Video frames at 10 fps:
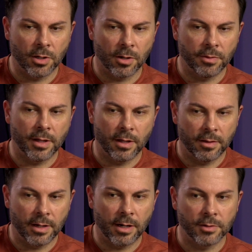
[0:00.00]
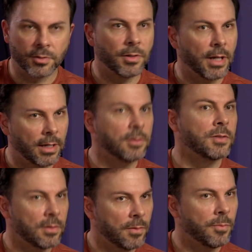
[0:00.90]
guard there so
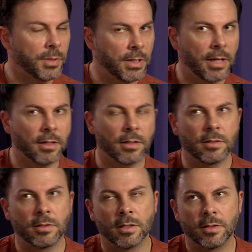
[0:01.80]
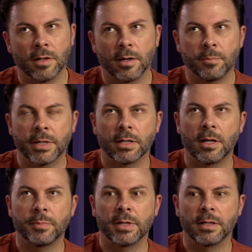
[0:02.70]
that mm-hmm. PA could pick it
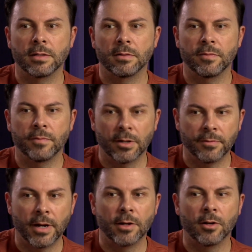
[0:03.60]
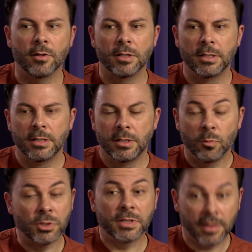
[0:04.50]
up and verify it all,
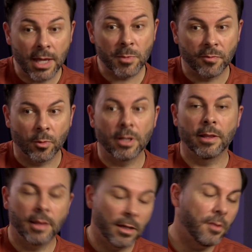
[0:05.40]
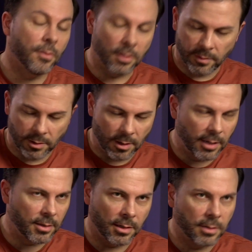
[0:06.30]
which they thanked me for later. Like, thank you for leaving your ID.